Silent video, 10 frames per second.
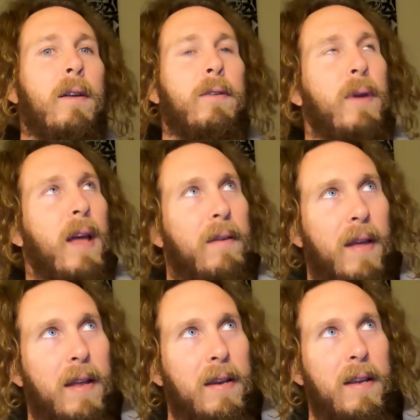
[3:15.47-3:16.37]
Do we have
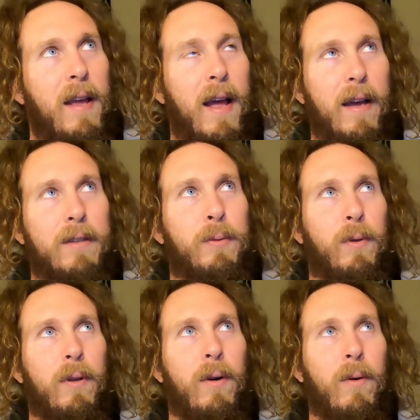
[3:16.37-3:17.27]
any
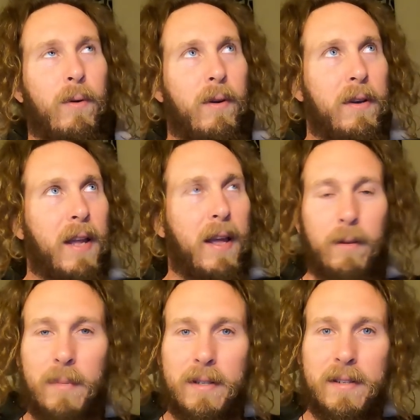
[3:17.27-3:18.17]
actual horned
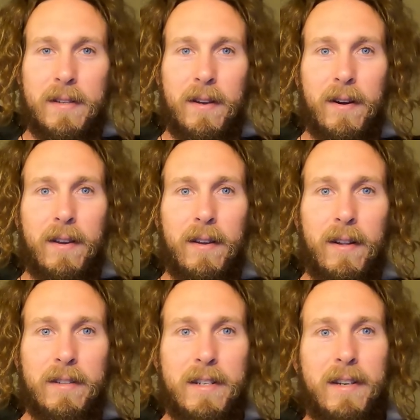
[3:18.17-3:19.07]
helmets in the
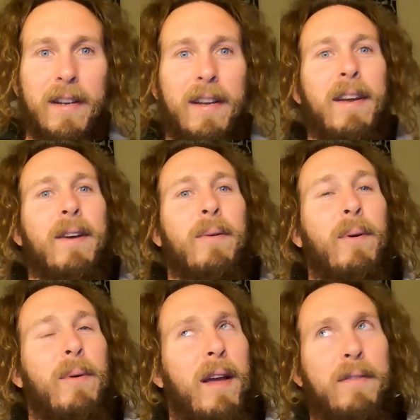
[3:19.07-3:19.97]
archaeology?
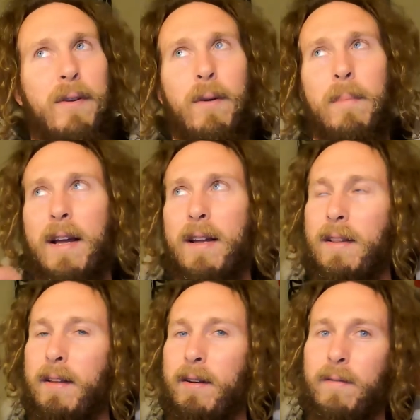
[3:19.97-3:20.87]
Well, we have to go back a
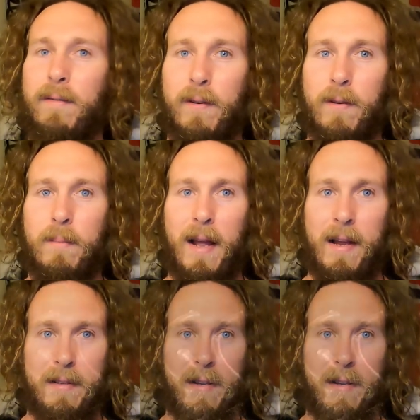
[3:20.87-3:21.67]
little further back in